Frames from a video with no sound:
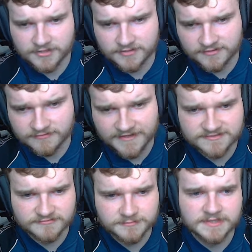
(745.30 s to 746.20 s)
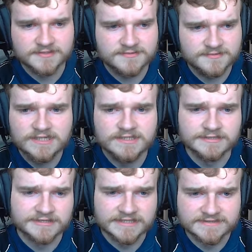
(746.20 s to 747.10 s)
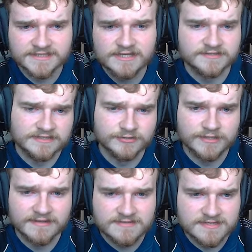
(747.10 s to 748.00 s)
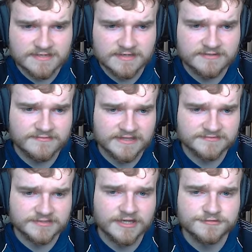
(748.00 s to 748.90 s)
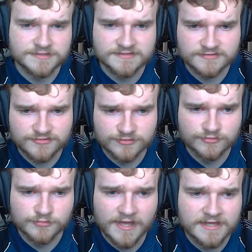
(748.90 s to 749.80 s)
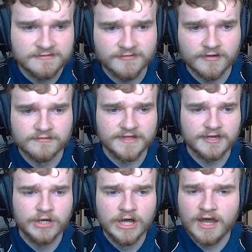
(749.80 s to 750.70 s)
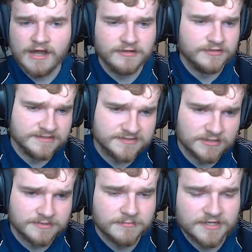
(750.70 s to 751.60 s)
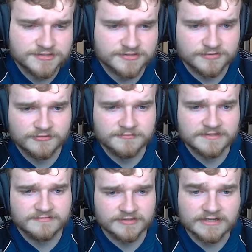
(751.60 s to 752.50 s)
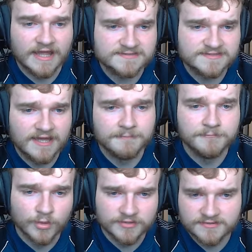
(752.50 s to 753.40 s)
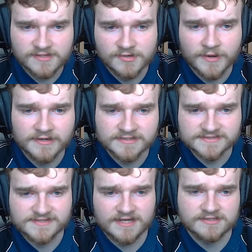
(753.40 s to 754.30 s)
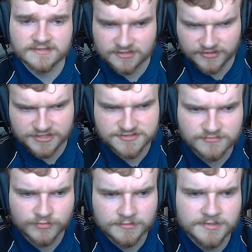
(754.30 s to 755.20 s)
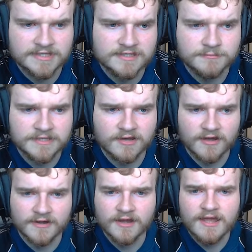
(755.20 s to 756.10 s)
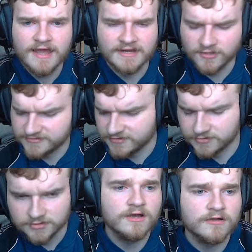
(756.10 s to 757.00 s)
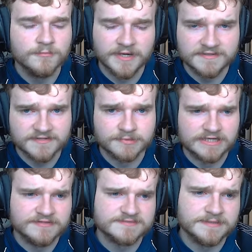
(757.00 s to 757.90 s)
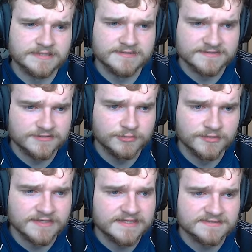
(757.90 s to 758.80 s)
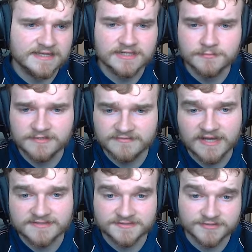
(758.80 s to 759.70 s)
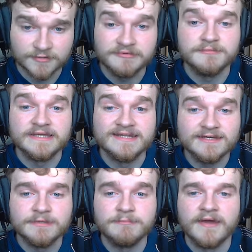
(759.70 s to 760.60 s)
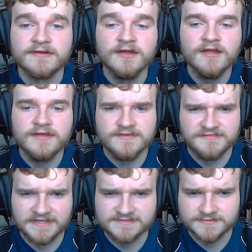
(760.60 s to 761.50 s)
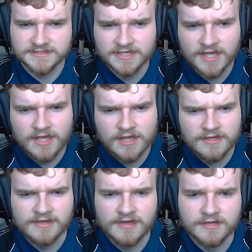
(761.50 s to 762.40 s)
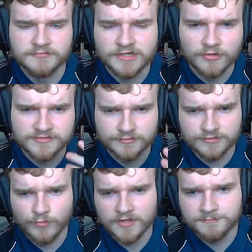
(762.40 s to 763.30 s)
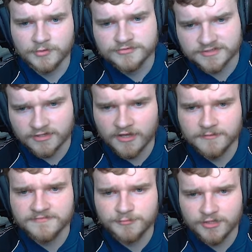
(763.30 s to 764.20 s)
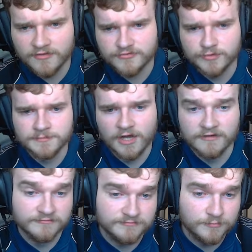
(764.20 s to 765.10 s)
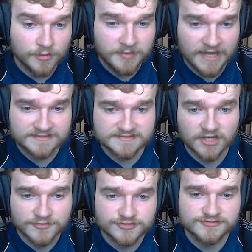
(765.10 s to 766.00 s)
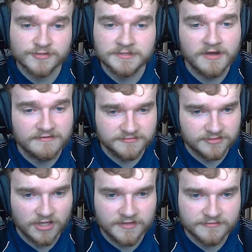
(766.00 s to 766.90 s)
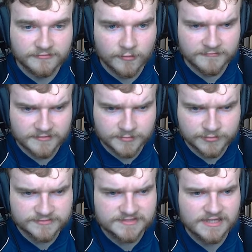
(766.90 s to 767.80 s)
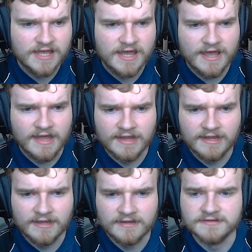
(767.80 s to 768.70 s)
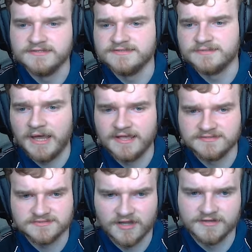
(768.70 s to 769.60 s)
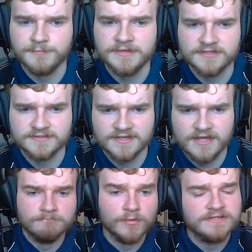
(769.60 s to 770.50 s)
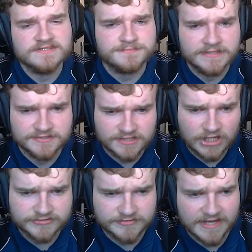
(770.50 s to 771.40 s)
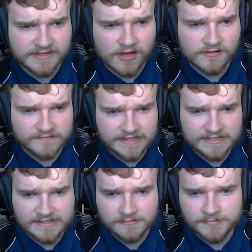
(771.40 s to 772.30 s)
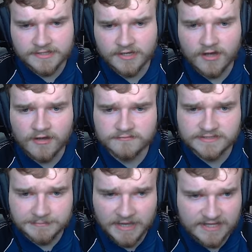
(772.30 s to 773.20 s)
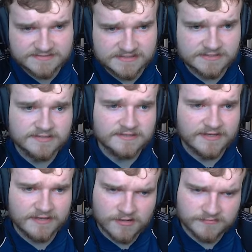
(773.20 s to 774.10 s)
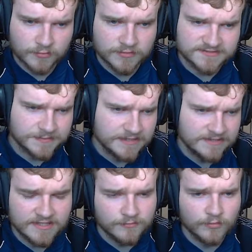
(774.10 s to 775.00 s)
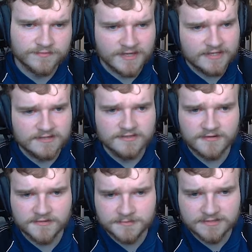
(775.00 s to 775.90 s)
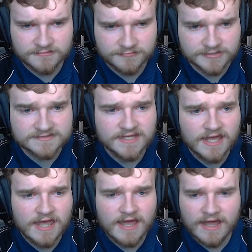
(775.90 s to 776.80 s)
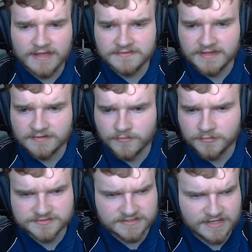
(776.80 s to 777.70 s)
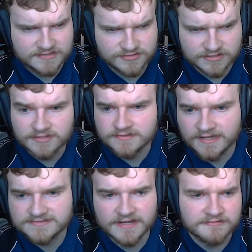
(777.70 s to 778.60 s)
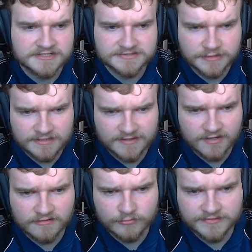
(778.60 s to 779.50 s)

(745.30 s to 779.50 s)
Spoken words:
defensive build, here it is. So you do get the defensive engagement to 85 now. I don't think it's going to be a major improvement for that stat, but the awareness, tackling and aggression will be a little bit higher. And also, compared to the previous build, this new one is a little bit faster, so he will be a little bit better defensively. If we go to what booster item to put onto him, I've put passing on just so we don't have to rely on the form for the boost, and it is the passing kind of build. But with this build, you can also take off a little bit of the passing. You can take off the 1 speed, 81 to 80, not going to be a difference. And then, what was it, the extra dexterity as well, take off 1